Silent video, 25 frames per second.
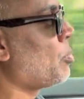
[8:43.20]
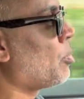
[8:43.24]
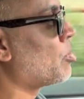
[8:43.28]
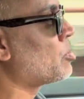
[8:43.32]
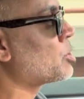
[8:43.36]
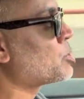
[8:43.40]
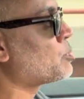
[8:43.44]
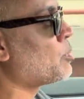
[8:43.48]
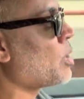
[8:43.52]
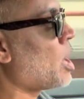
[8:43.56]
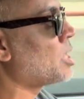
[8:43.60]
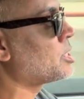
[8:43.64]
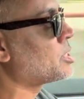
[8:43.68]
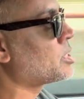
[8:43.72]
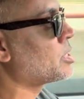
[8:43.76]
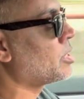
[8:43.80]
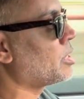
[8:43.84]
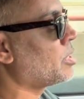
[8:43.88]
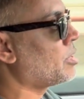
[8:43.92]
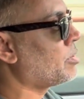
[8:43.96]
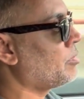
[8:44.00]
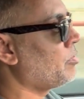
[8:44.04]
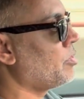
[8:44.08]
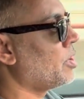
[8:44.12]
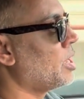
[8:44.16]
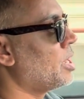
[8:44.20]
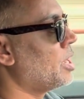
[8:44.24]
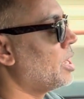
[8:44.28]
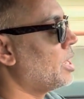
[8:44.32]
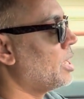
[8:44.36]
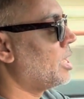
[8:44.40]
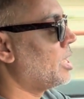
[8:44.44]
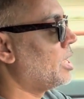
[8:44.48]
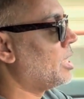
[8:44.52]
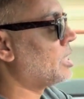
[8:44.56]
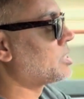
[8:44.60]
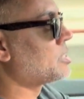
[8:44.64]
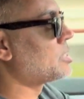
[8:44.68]
responsive.
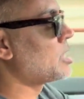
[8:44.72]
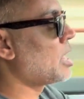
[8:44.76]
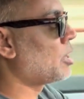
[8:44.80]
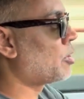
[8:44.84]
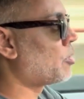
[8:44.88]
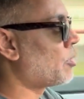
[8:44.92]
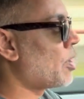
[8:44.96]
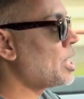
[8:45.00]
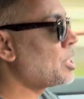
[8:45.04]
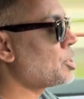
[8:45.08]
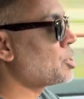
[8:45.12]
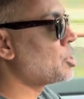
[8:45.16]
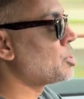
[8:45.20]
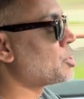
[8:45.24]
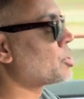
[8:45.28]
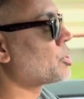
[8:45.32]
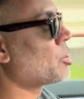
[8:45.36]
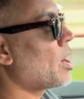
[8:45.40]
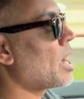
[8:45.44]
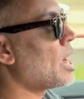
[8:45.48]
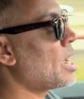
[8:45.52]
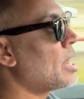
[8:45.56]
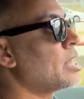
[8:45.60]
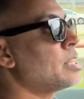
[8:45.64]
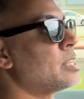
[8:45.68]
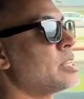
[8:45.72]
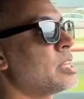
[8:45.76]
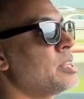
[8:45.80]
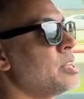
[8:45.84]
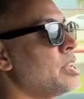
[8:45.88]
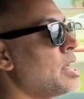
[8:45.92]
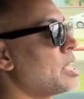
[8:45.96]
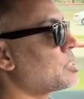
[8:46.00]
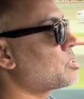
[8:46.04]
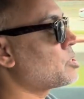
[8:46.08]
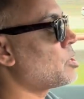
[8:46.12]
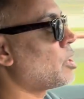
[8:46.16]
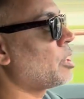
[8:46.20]
Acceleration's great. It doesn't
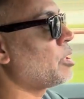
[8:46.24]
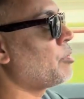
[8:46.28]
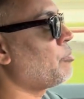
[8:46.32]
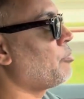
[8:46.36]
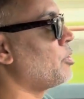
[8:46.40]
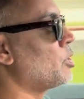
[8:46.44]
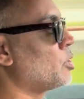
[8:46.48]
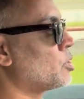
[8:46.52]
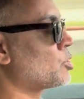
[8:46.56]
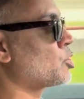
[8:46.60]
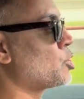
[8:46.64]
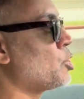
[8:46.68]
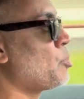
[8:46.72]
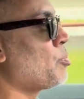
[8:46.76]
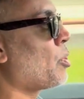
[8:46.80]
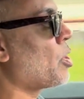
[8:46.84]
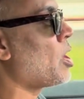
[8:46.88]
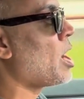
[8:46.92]
necessarily feel super